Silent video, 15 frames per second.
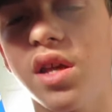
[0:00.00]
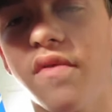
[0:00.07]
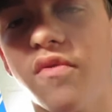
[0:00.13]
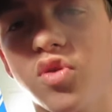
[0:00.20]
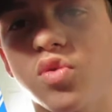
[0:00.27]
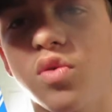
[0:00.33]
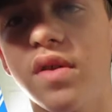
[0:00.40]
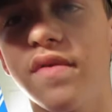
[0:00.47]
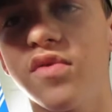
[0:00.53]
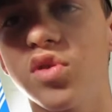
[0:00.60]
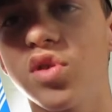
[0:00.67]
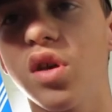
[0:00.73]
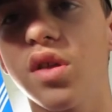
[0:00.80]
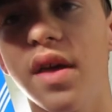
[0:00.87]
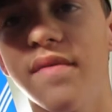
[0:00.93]
Air Force One. If you
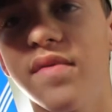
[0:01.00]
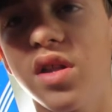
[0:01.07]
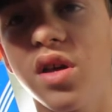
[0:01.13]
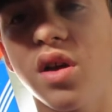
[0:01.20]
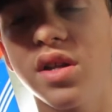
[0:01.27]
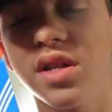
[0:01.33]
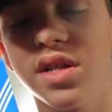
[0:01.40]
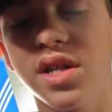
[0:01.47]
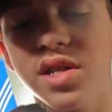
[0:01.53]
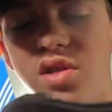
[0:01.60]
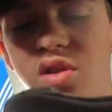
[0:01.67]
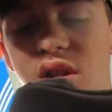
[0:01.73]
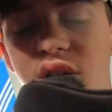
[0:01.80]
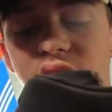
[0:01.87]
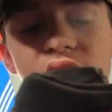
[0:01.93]
saw that video I did
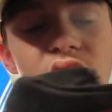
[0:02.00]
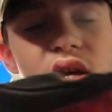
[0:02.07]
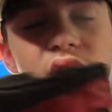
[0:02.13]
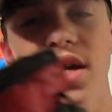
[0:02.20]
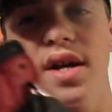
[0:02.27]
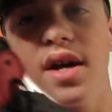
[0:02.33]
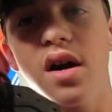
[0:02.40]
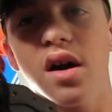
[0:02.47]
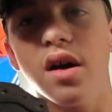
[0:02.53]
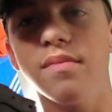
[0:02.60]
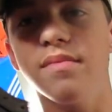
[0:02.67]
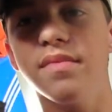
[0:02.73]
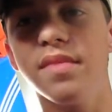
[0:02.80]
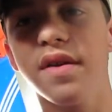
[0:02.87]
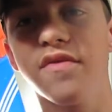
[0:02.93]
yesterday,
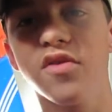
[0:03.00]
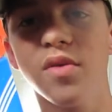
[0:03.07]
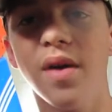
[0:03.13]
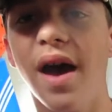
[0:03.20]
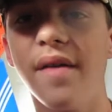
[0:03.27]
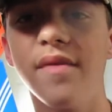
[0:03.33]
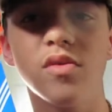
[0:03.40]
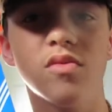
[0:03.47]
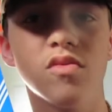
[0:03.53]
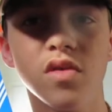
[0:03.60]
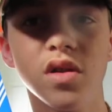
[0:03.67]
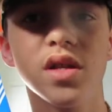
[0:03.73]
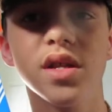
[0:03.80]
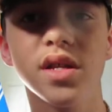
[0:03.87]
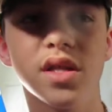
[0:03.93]
if you haven't,
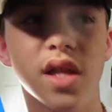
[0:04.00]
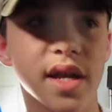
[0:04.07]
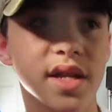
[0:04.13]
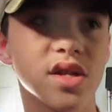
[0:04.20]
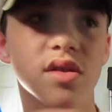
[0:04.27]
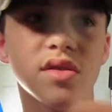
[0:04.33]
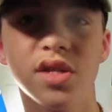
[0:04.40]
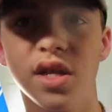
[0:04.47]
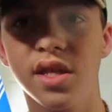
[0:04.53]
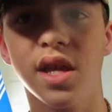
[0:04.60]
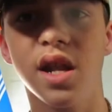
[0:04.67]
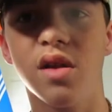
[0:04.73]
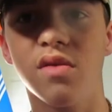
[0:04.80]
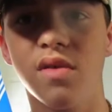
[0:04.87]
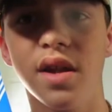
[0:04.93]
really like, go check
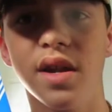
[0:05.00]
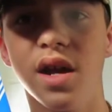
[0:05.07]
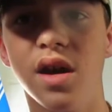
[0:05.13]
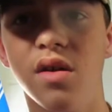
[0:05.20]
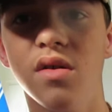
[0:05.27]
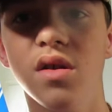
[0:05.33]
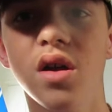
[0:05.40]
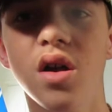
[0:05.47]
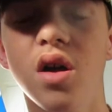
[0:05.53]
that out right now.